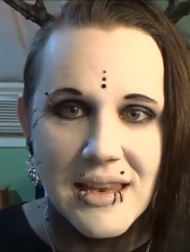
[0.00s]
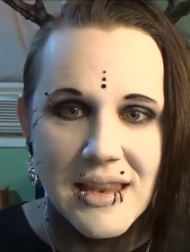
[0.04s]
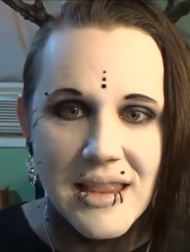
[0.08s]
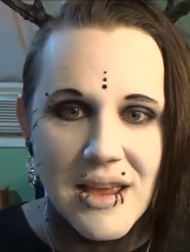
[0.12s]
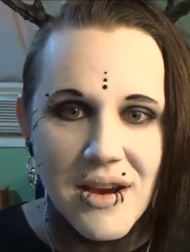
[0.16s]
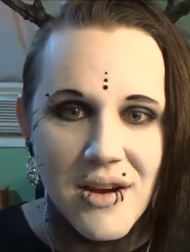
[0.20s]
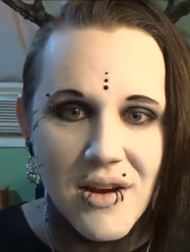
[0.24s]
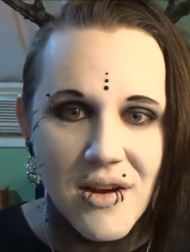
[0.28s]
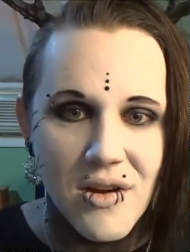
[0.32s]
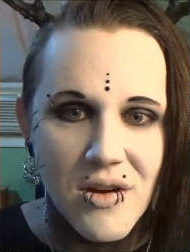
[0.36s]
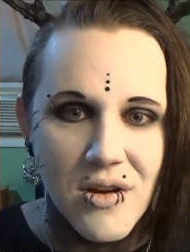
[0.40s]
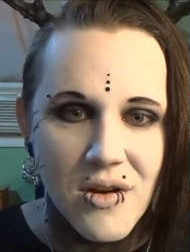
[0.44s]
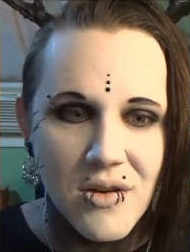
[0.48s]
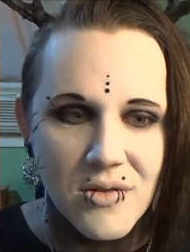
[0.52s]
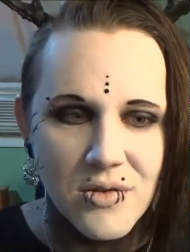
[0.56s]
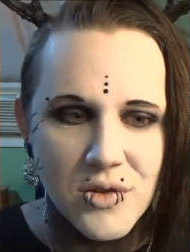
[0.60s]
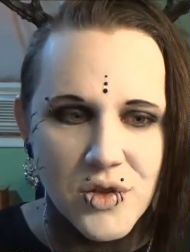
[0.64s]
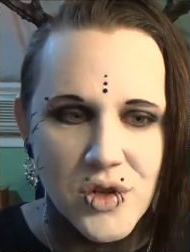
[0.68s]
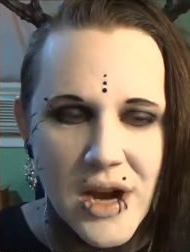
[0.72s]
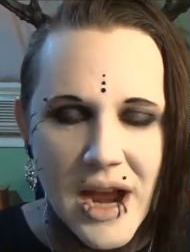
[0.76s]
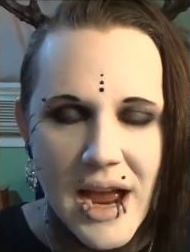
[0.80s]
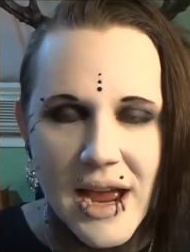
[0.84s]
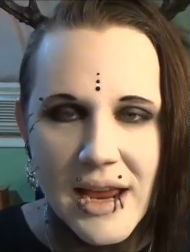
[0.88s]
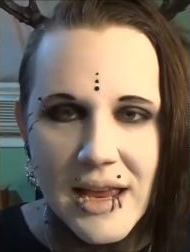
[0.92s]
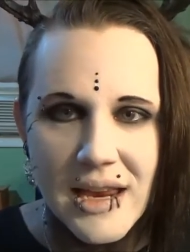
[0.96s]
their
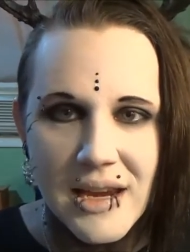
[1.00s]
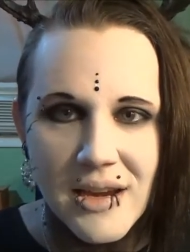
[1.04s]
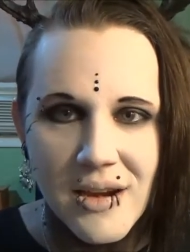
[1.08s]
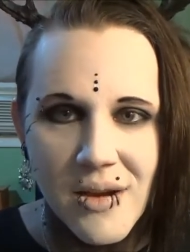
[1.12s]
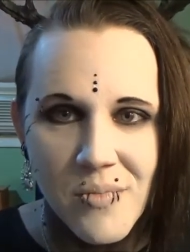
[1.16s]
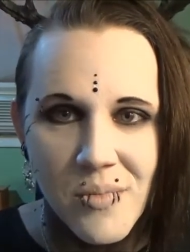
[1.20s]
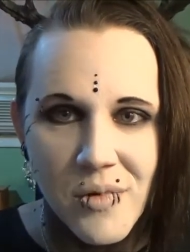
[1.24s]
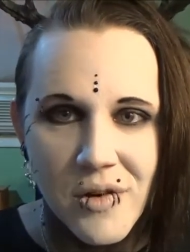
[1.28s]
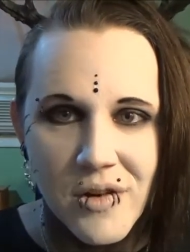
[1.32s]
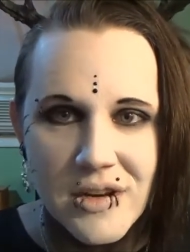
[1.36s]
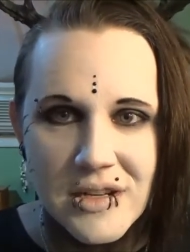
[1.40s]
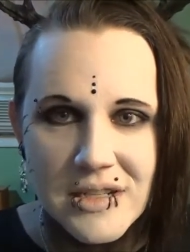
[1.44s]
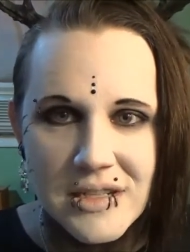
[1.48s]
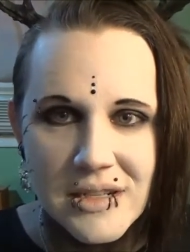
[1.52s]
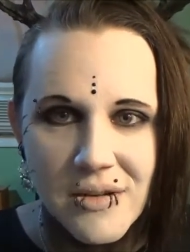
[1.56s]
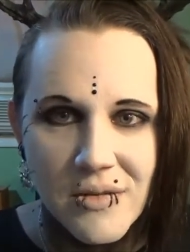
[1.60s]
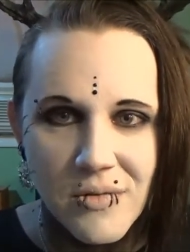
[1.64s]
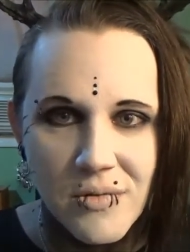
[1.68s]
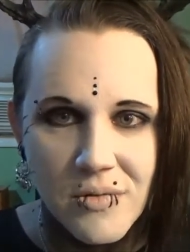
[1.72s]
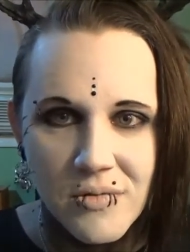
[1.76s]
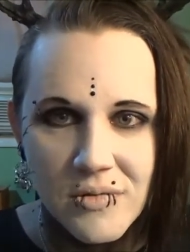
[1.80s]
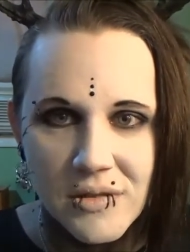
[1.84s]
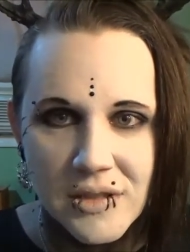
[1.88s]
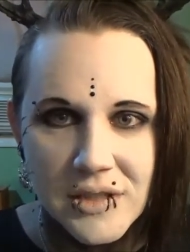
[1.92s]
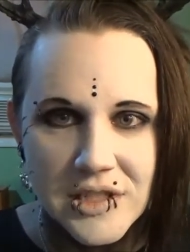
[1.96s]
tracking number
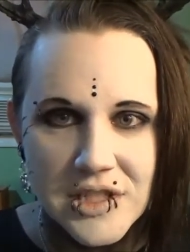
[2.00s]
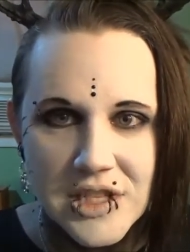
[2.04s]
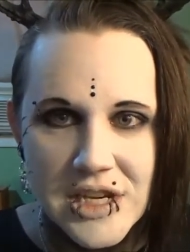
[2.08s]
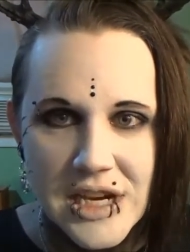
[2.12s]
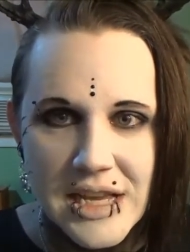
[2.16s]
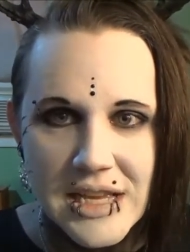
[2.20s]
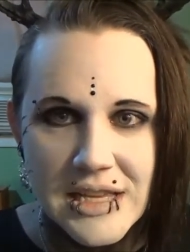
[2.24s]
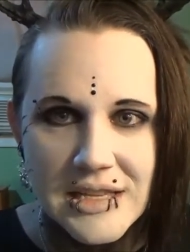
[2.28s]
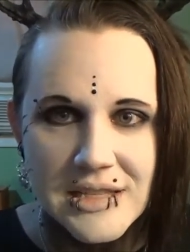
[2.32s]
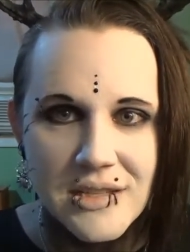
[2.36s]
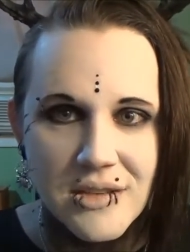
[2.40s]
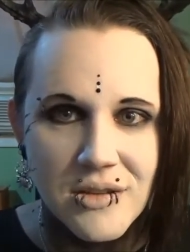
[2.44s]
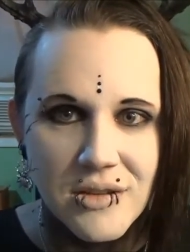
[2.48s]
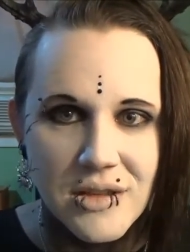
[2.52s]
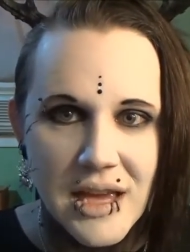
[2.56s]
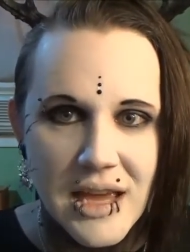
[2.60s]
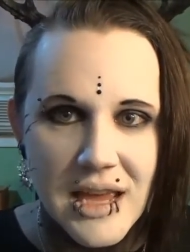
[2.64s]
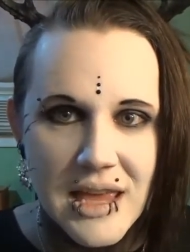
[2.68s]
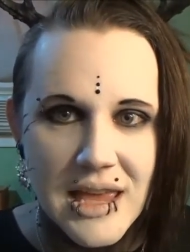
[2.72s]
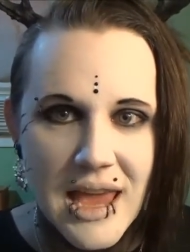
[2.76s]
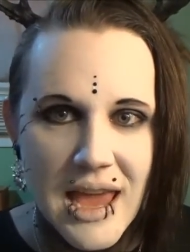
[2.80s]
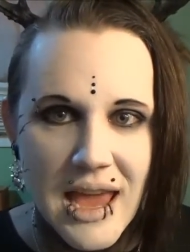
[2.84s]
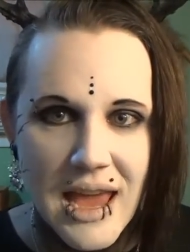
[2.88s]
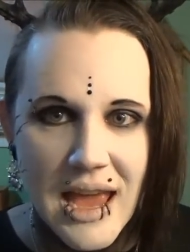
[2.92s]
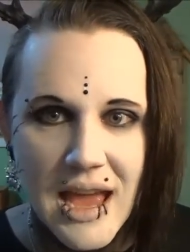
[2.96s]
isn't legit, so they
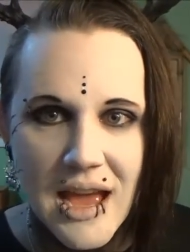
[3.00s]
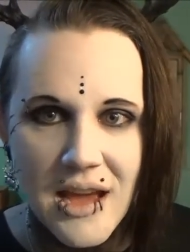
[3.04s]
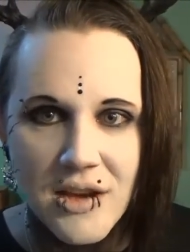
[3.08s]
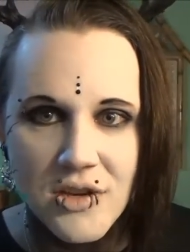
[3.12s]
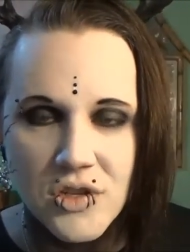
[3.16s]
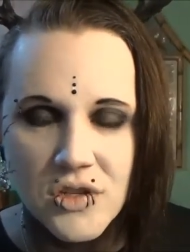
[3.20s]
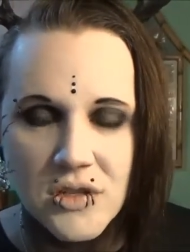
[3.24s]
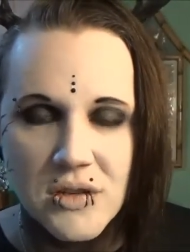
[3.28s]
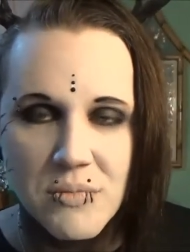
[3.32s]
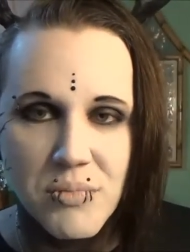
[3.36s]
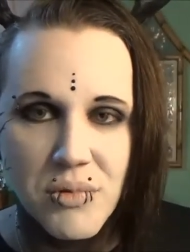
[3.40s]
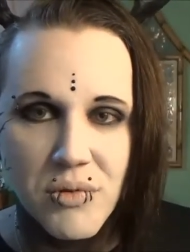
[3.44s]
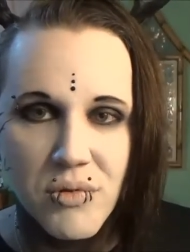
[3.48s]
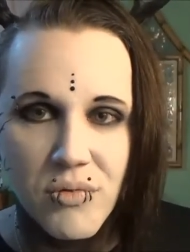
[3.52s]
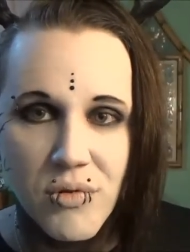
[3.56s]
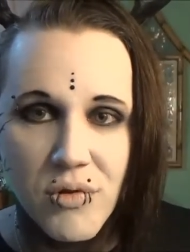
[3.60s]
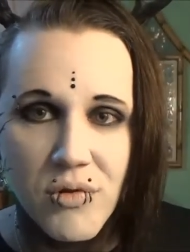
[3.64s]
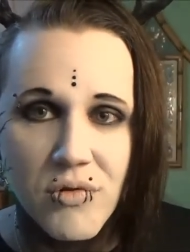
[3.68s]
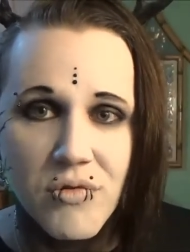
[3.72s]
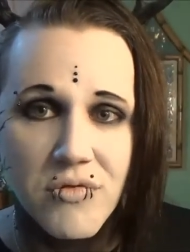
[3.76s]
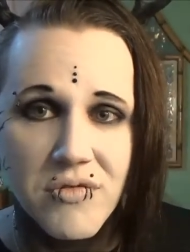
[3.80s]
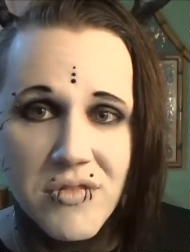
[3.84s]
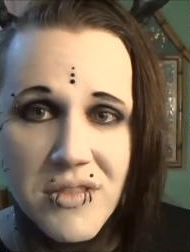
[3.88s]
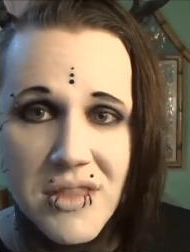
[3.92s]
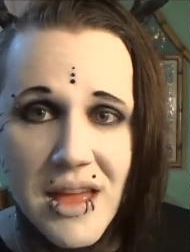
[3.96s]
can't actually
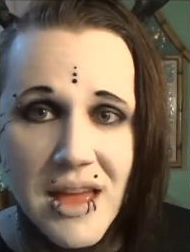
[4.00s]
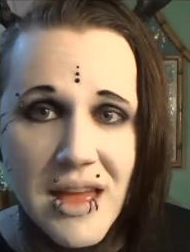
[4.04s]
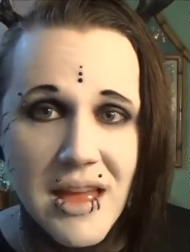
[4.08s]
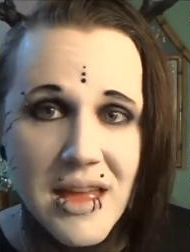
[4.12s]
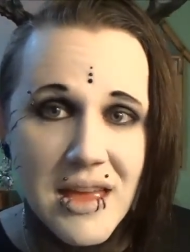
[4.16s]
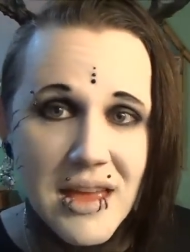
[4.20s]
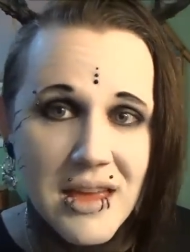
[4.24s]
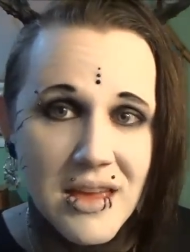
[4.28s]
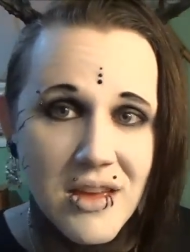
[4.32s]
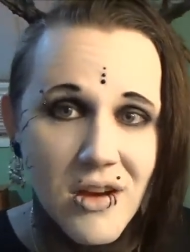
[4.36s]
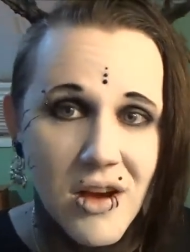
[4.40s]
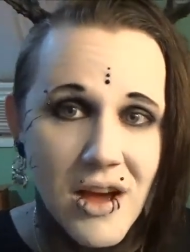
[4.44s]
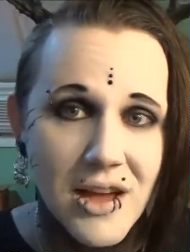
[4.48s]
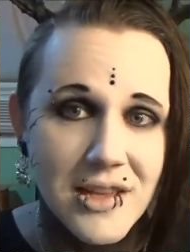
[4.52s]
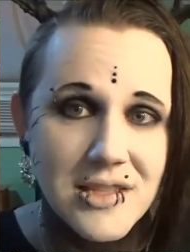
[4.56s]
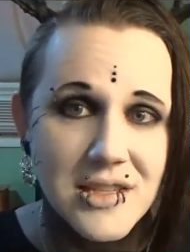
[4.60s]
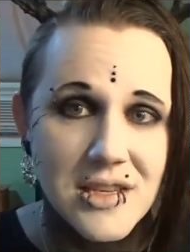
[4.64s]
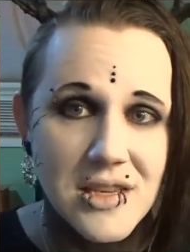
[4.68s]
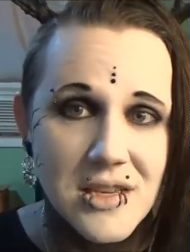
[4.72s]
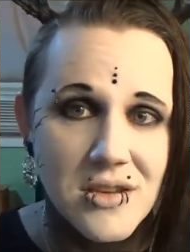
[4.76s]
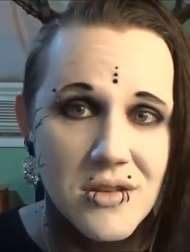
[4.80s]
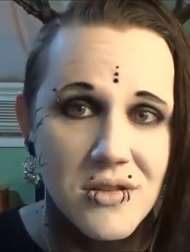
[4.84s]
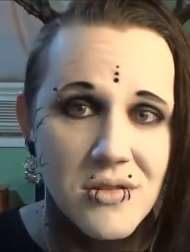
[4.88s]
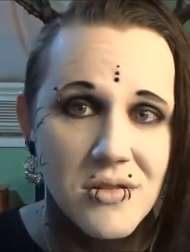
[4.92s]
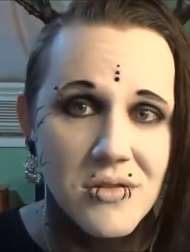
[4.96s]
prove that it got
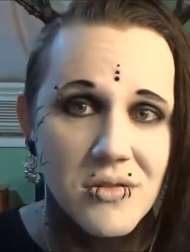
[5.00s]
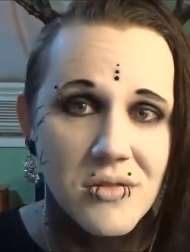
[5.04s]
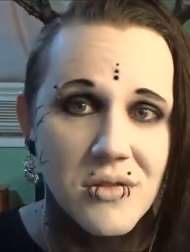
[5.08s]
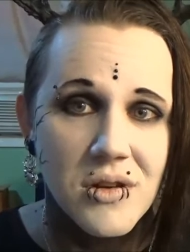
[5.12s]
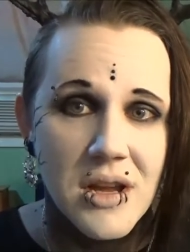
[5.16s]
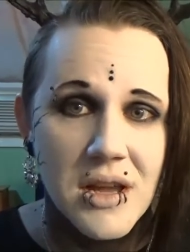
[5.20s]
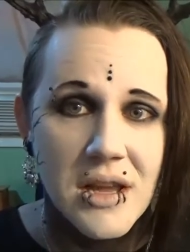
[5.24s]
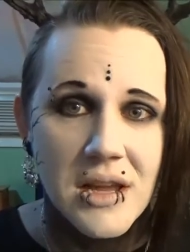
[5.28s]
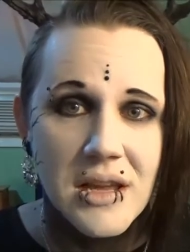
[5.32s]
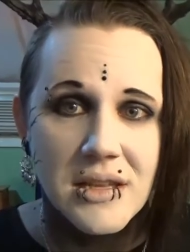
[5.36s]
to you